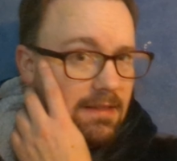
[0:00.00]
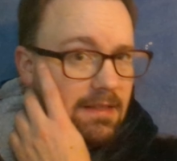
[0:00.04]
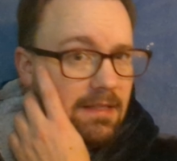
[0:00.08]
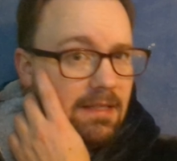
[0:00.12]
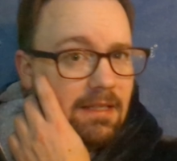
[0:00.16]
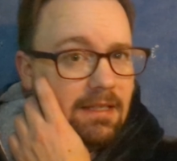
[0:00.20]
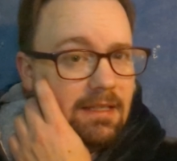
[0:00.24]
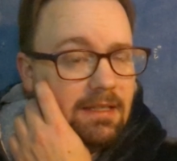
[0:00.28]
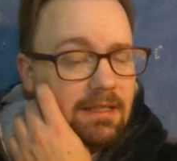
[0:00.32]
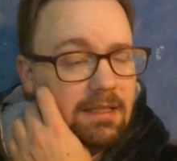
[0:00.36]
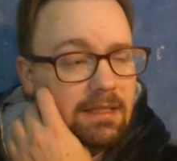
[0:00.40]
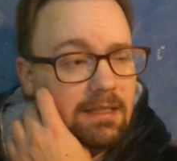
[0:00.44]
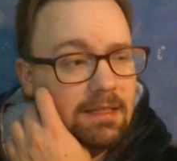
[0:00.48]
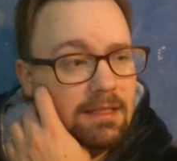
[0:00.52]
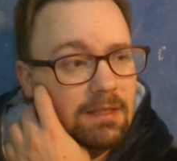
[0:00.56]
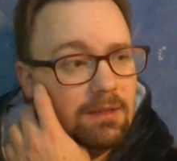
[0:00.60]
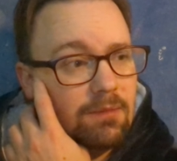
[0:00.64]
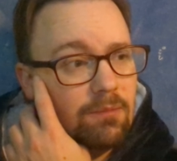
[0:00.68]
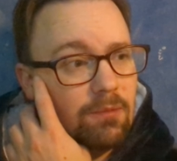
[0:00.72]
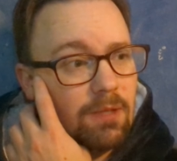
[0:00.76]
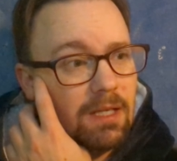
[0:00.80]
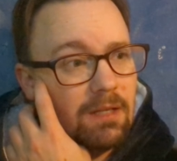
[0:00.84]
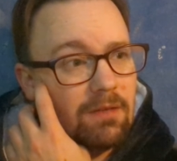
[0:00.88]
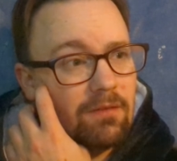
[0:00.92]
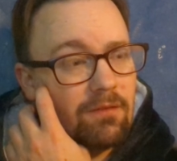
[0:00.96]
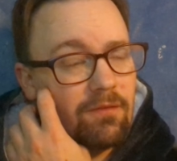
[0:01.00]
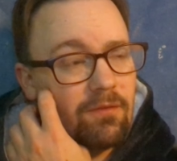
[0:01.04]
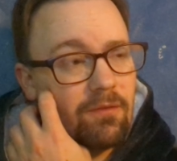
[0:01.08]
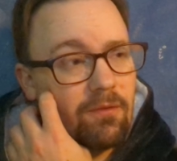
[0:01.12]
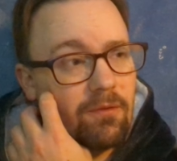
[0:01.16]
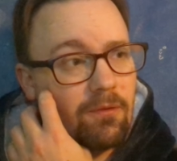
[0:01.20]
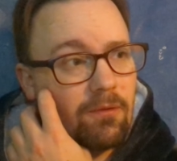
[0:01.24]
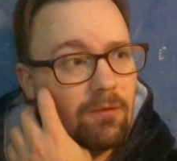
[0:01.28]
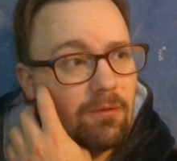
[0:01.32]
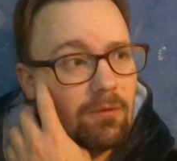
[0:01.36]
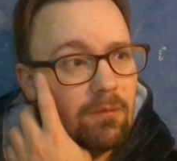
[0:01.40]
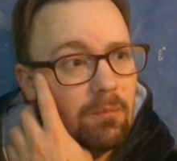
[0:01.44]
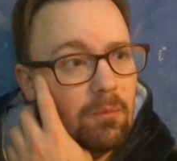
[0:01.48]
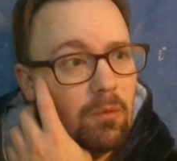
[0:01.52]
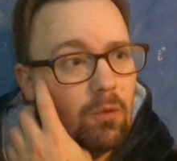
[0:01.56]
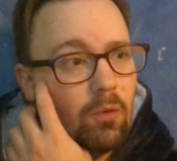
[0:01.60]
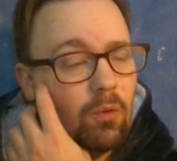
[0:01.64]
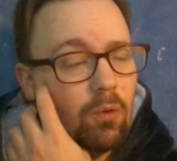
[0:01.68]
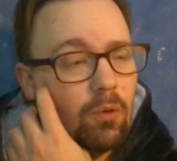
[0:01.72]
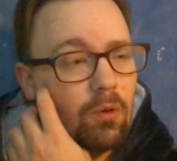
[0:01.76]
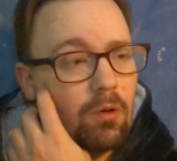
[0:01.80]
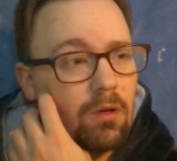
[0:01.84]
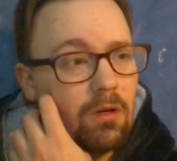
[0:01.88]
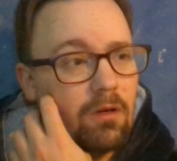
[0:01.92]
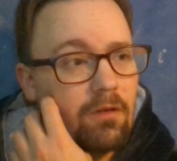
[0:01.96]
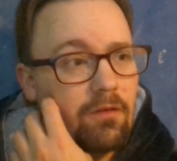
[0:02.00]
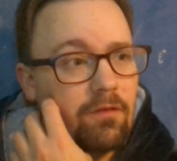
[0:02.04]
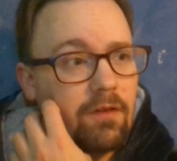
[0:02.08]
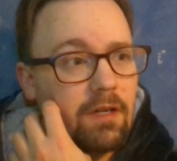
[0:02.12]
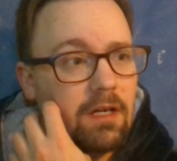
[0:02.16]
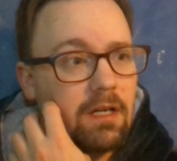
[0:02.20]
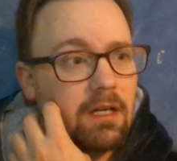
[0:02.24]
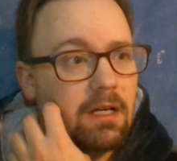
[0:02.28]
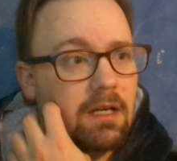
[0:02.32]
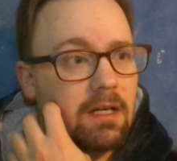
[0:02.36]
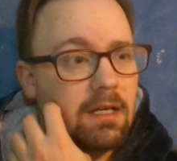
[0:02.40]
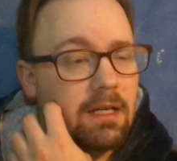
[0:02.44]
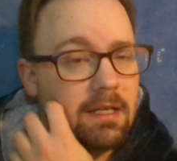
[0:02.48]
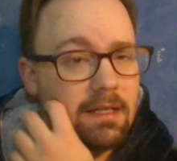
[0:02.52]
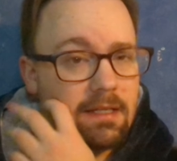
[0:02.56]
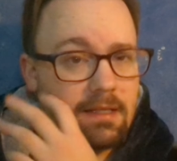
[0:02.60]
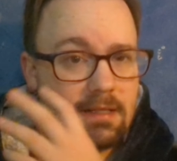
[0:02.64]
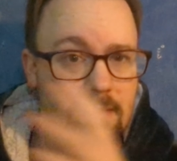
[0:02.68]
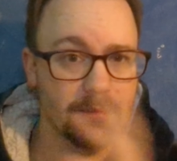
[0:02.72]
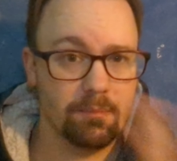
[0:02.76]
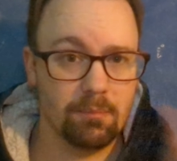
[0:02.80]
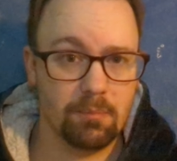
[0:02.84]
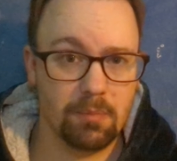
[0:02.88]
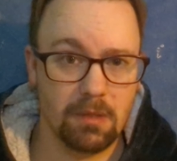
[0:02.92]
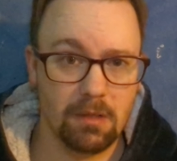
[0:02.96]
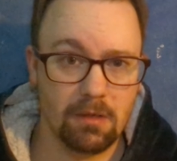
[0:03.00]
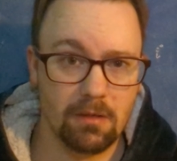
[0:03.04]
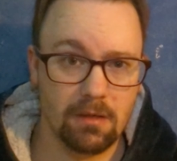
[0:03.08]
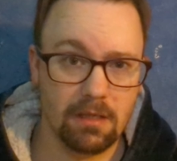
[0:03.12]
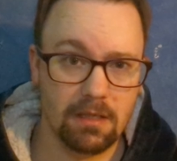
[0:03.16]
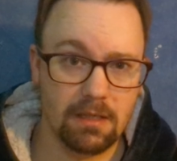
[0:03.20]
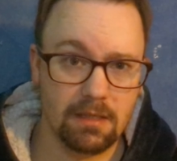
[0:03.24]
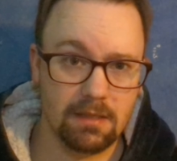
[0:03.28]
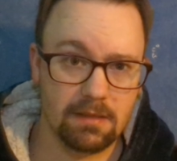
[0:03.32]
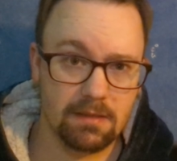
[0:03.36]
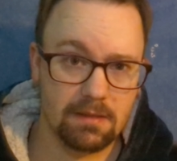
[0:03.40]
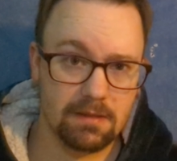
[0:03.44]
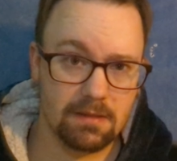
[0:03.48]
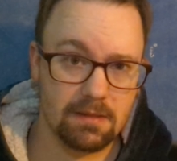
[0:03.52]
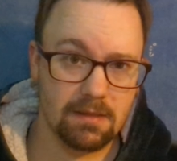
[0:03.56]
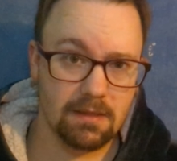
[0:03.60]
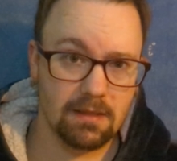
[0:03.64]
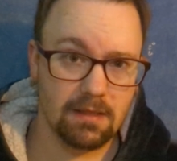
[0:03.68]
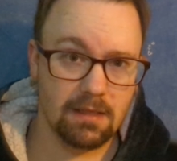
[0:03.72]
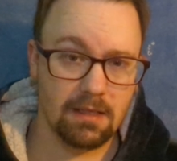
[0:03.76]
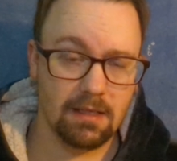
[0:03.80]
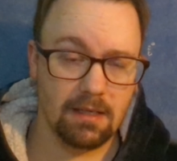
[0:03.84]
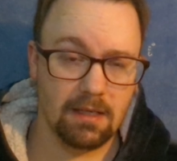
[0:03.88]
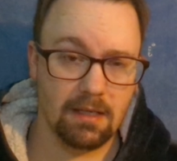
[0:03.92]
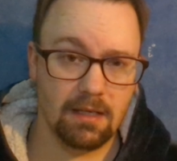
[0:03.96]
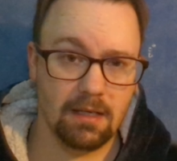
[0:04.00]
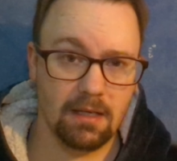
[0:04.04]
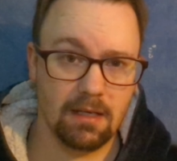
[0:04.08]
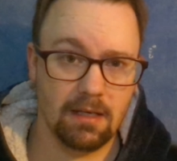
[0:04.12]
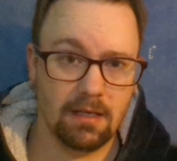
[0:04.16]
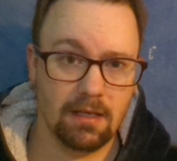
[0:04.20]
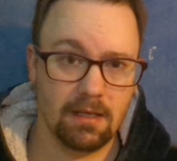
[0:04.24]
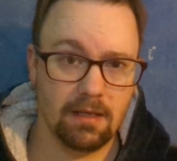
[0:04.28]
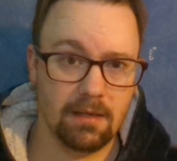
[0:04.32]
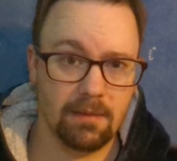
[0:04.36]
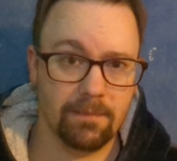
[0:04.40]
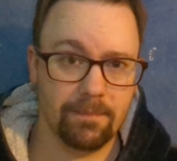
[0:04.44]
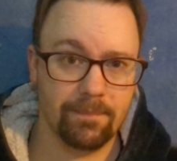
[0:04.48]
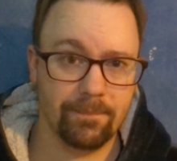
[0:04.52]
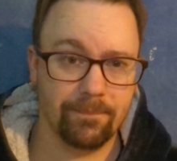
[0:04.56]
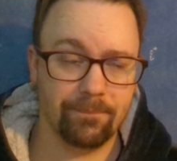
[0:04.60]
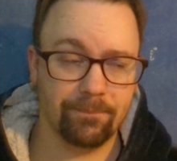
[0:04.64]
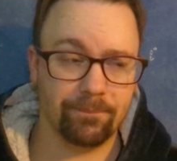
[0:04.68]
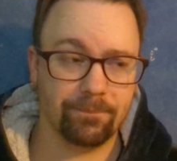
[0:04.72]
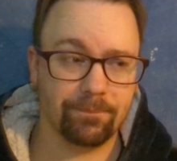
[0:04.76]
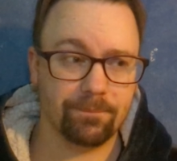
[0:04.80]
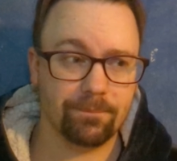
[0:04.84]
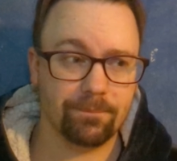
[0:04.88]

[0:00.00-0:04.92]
They went for more of a experienced um,